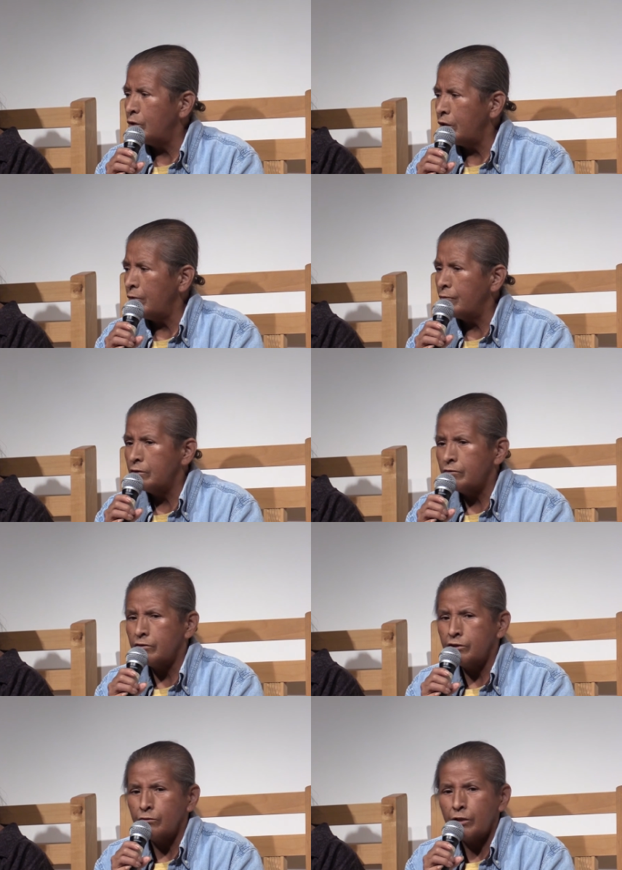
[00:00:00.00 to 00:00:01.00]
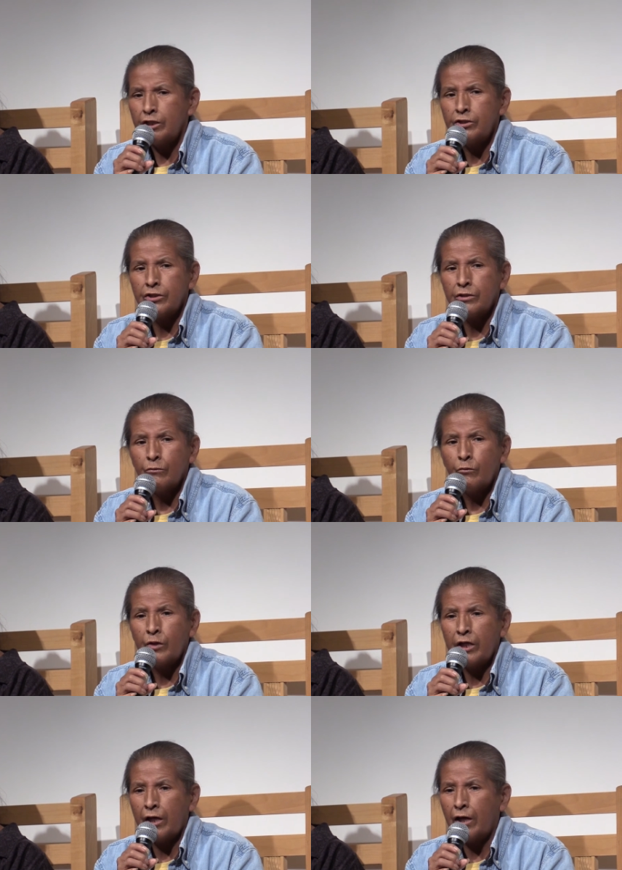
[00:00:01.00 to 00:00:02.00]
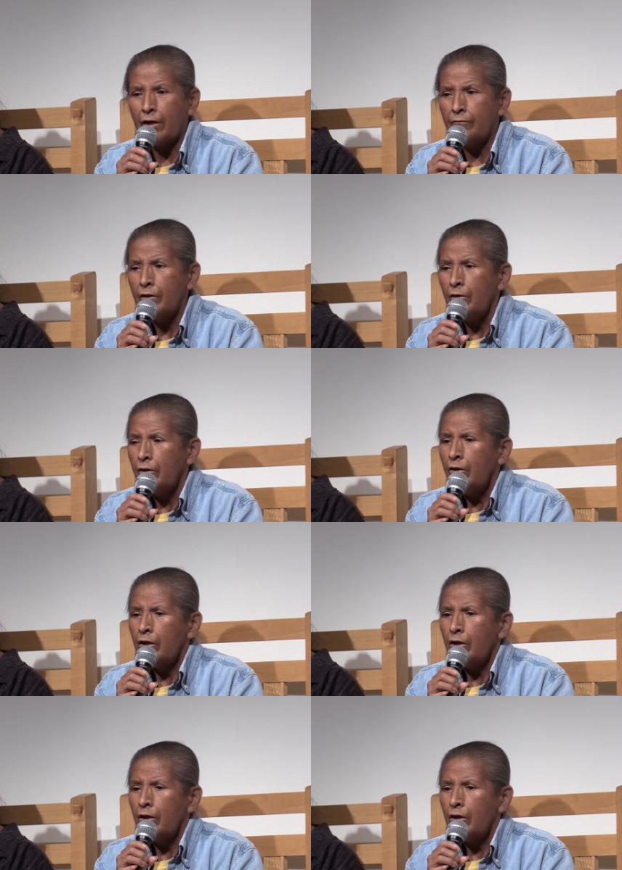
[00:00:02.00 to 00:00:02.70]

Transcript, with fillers: whatever situation we have